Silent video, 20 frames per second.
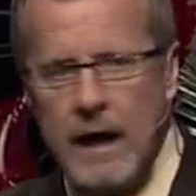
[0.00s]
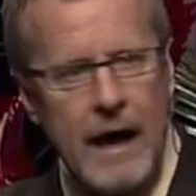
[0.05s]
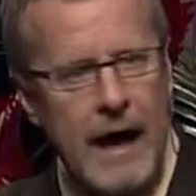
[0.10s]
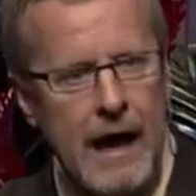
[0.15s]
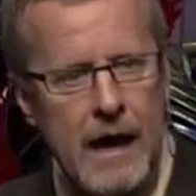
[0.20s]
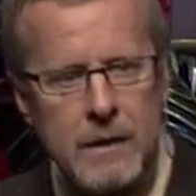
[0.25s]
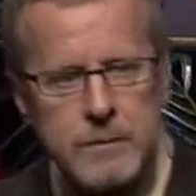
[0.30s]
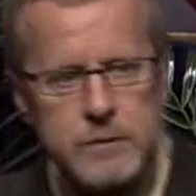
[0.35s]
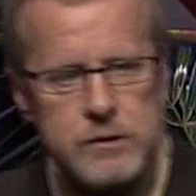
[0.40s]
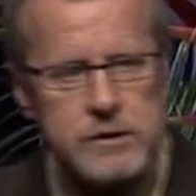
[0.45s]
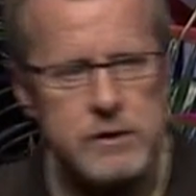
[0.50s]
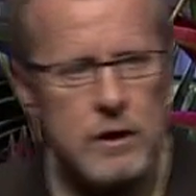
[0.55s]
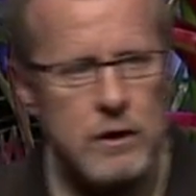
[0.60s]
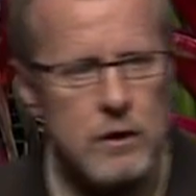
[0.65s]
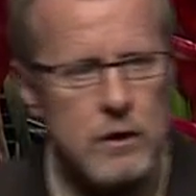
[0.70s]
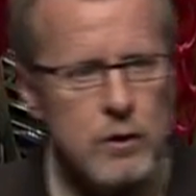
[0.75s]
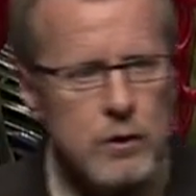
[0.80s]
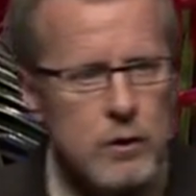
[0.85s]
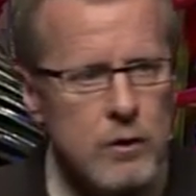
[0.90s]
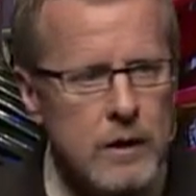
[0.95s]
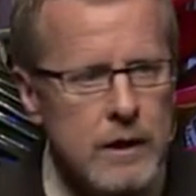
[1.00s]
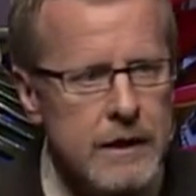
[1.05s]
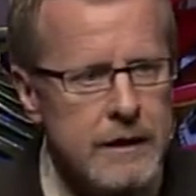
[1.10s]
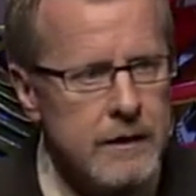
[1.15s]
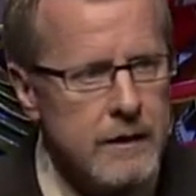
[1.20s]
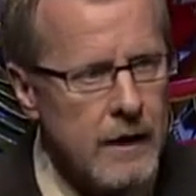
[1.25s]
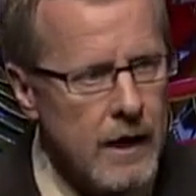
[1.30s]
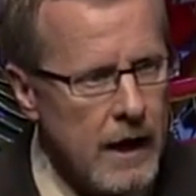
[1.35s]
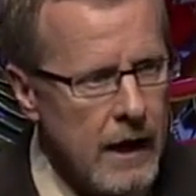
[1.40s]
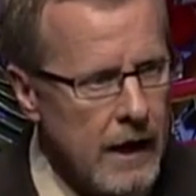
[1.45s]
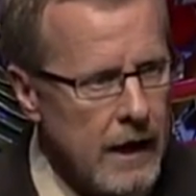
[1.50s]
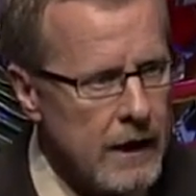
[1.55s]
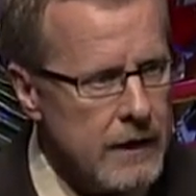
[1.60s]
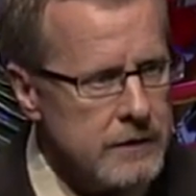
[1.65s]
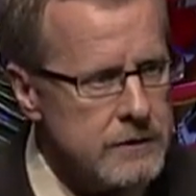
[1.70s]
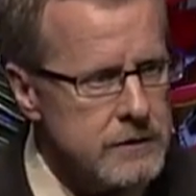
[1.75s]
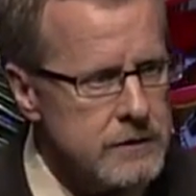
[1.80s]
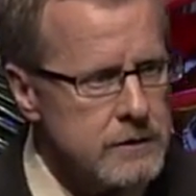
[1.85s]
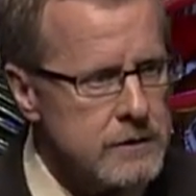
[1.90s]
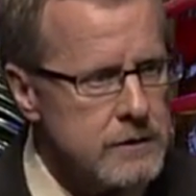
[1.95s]
Absolutely not.
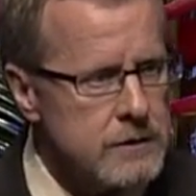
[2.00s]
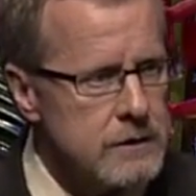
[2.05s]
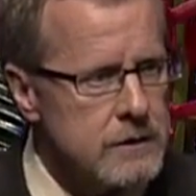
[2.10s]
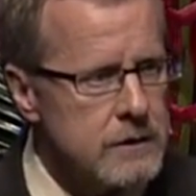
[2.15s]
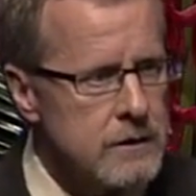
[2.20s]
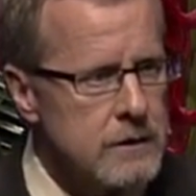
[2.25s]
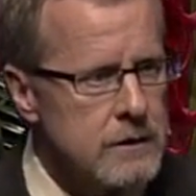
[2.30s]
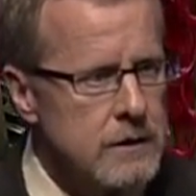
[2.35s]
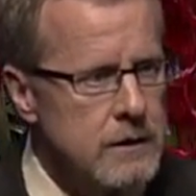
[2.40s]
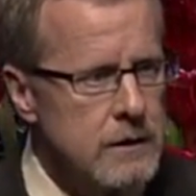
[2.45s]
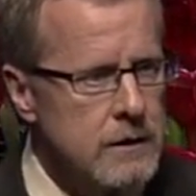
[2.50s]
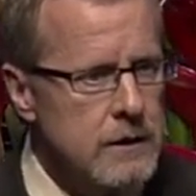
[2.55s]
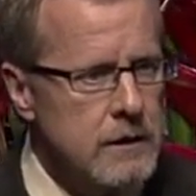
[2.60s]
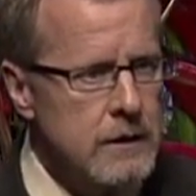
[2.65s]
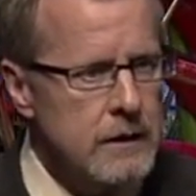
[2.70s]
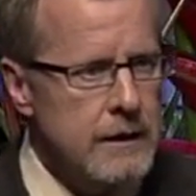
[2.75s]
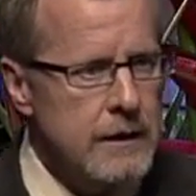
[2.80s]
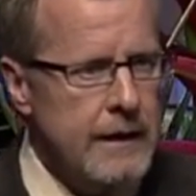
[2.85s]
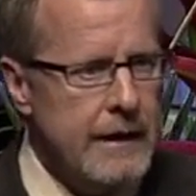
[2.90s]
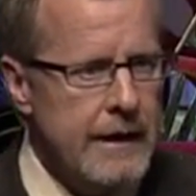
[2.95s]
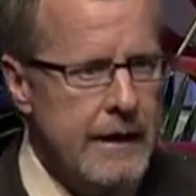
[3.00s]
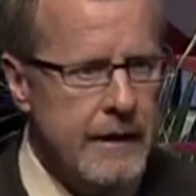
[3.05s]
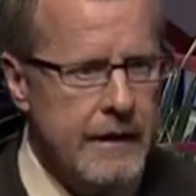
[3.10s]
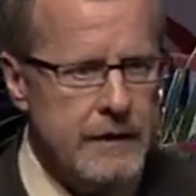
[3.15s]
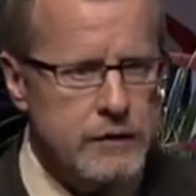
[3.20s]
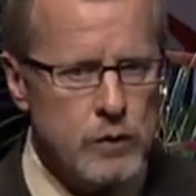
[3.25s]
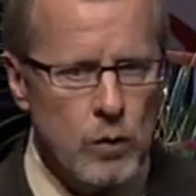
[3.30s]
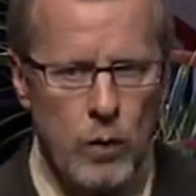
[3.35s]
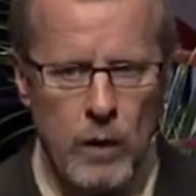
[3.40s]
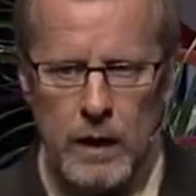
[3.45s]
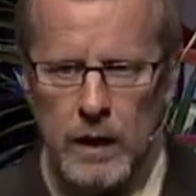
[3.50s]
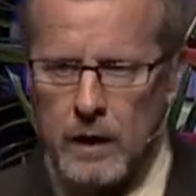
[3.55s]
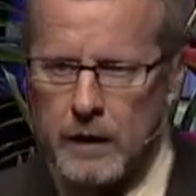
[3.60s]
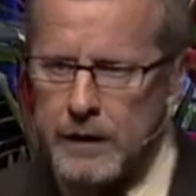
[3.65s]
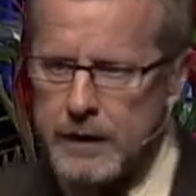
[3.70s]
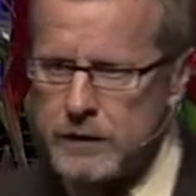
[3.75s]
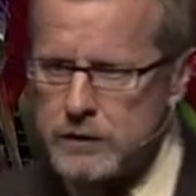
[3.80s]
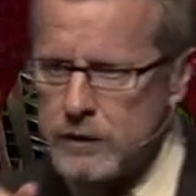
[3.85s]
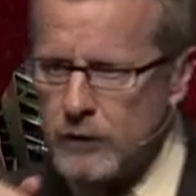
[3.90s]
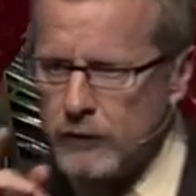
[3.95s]
It is
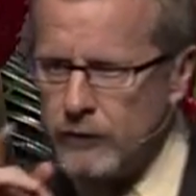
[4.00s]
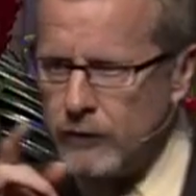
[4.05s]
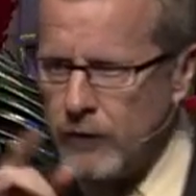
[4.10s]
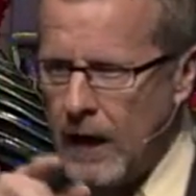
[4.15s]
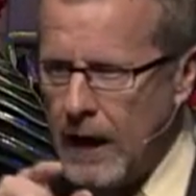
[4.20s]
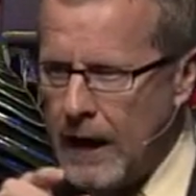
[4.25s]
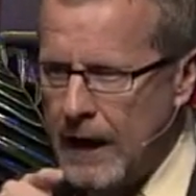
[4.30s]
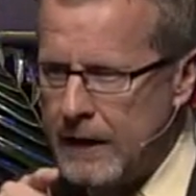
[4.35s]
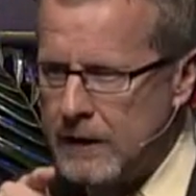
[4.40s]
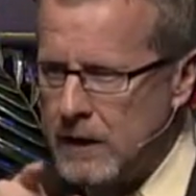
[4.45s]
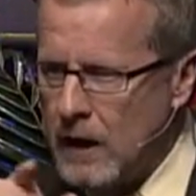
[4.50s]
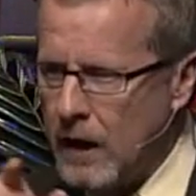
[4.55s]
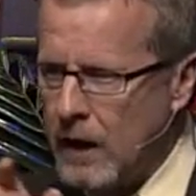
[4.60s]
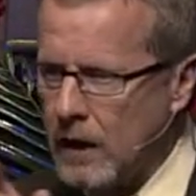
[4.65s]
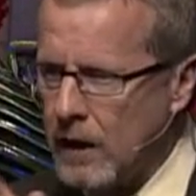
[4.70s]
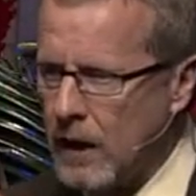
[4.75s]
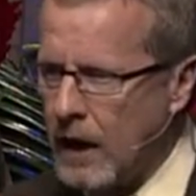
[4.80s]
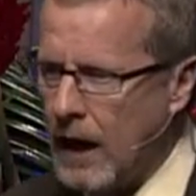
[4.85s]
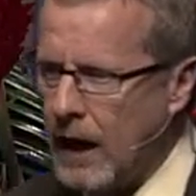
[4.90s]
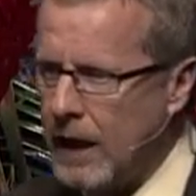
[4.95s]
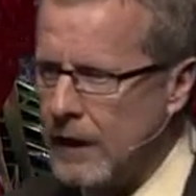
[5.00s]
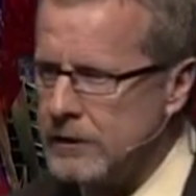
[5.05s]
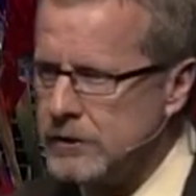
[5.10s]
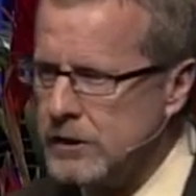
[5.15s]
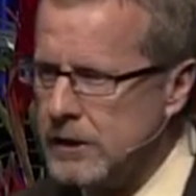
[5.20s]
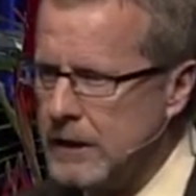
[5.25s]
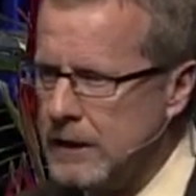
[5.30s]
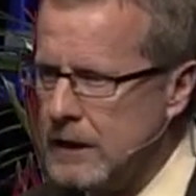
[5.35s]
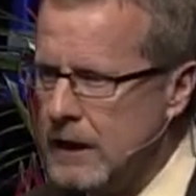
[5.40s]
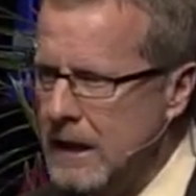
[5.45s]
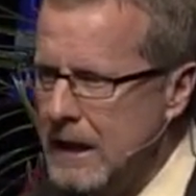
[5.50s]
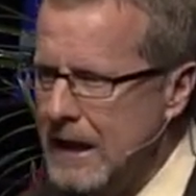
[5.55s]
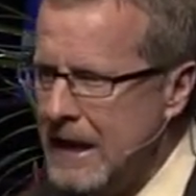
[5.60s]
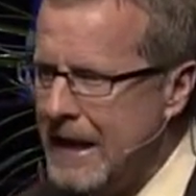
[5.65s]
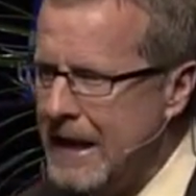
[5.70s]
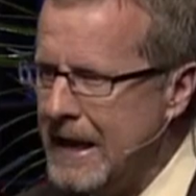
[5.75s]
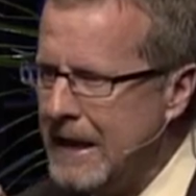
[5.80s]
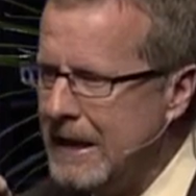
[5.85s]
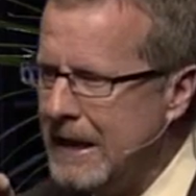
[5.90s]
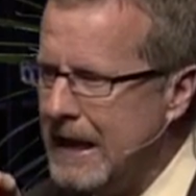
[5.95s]
willing to find a lodging
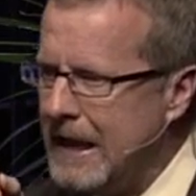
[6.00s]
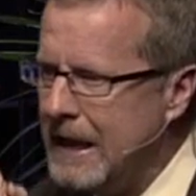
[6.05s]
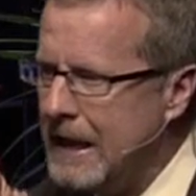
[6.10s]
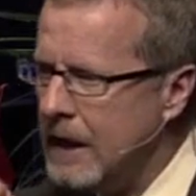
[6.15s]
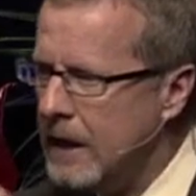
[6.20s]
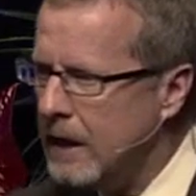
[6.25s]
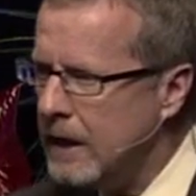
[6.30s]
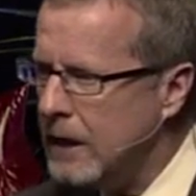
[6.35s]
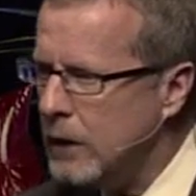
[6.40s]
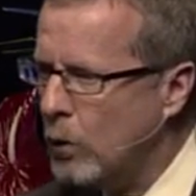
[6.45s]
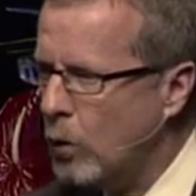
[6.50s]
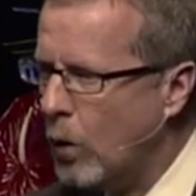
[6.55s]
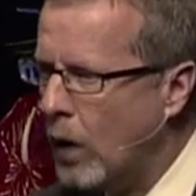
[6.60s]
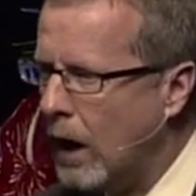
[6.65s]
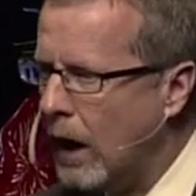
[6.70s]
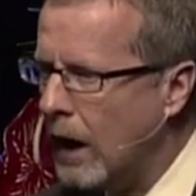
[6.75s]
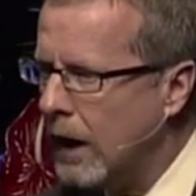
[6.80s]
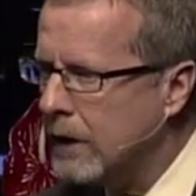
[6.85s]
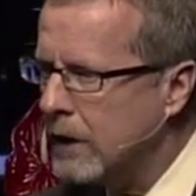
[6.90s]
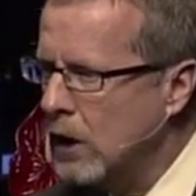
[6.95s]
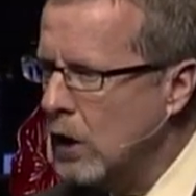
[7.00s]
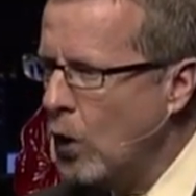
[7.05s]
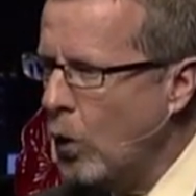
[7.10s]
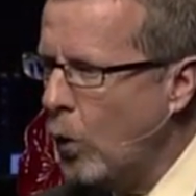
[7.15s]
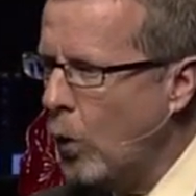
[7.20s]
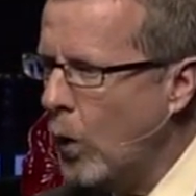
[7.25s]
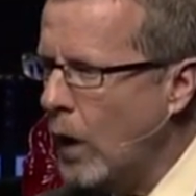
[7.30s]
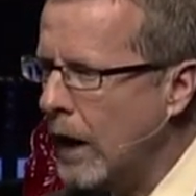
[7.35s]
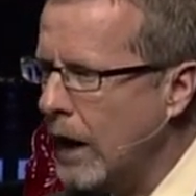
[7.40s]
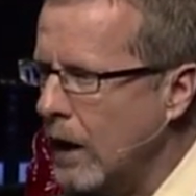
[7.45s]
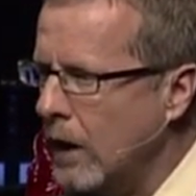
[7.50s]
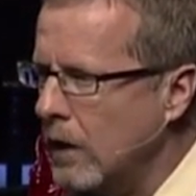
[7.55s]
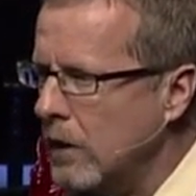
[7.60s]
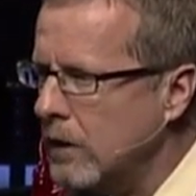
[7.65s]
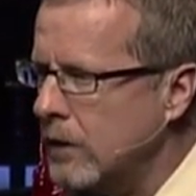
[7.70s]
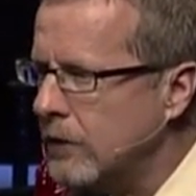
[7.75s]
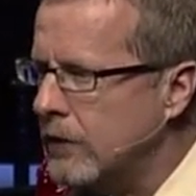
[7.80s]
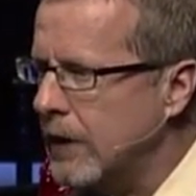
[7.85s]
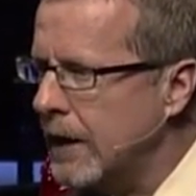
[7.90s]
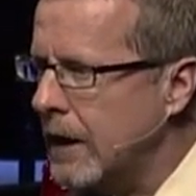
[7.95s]
in anyone where
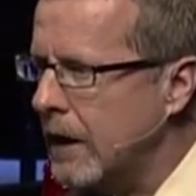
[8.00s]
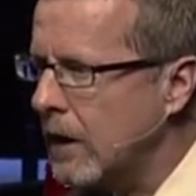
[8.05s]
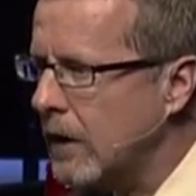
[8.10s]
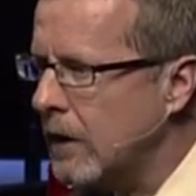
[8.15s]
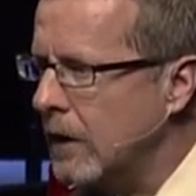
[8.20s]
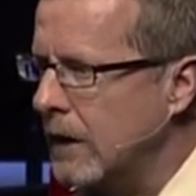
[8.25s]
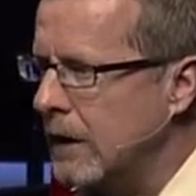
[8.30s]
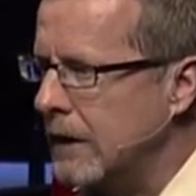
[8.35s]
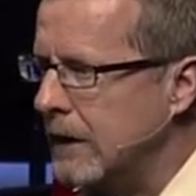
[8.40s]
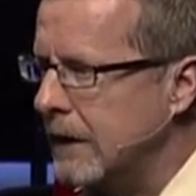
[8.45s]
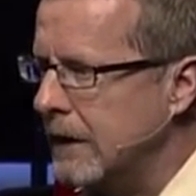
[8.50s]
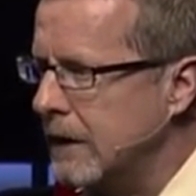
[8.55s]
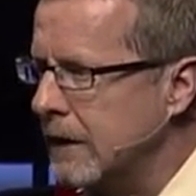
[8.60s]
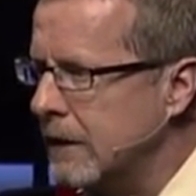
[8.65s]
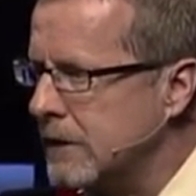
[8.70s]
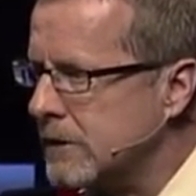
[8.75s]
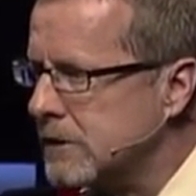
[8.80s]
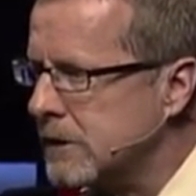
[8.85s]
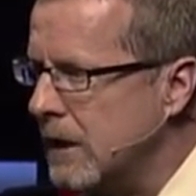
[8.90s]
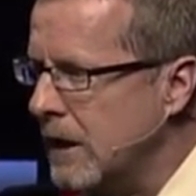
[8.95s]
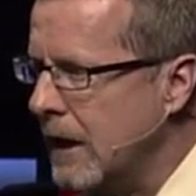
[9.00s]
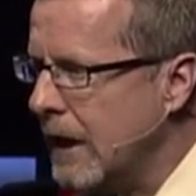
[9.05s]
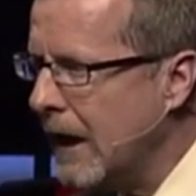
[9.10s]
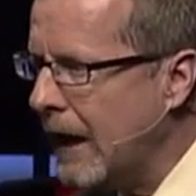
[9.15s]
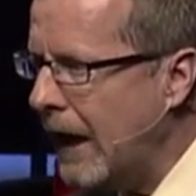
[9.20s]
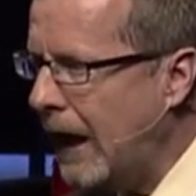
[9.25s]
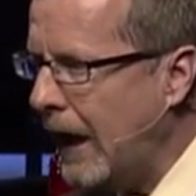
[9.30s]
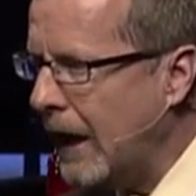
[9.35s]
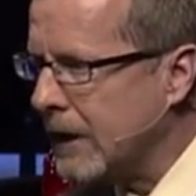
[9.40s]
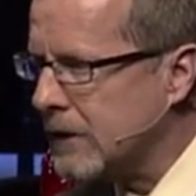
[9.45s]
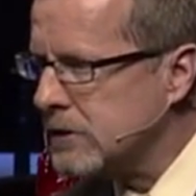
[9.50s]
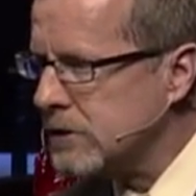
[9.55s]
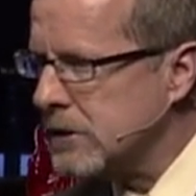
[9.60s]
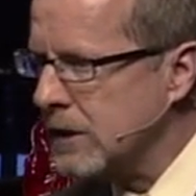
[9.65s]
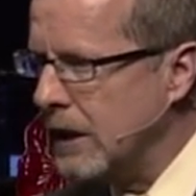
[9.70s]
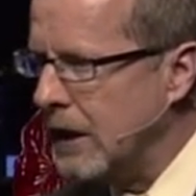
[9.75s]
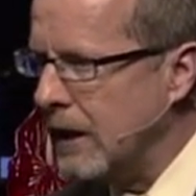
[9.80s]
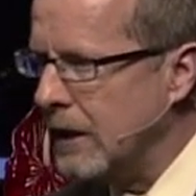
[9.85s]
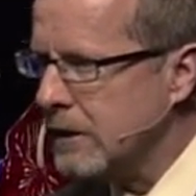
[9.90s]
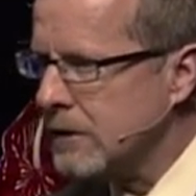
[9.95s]
there is
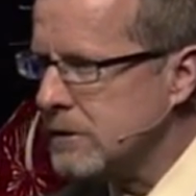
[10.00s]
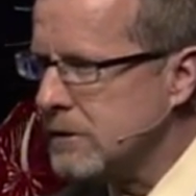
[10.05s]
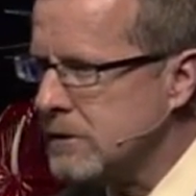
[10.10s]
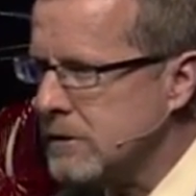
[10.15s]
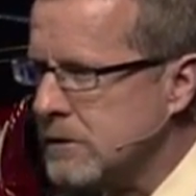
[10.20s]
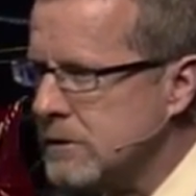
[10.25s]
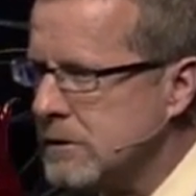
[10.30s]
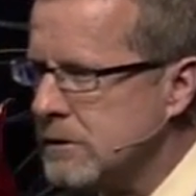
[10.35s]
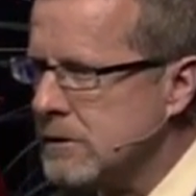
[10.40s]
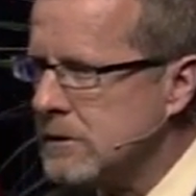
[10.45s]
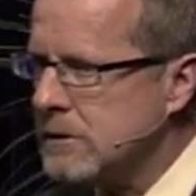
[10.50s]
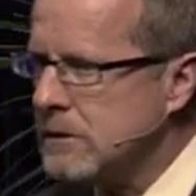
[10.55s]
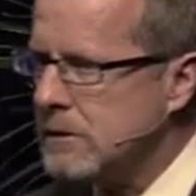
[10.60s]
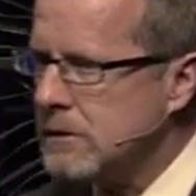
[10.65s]
access.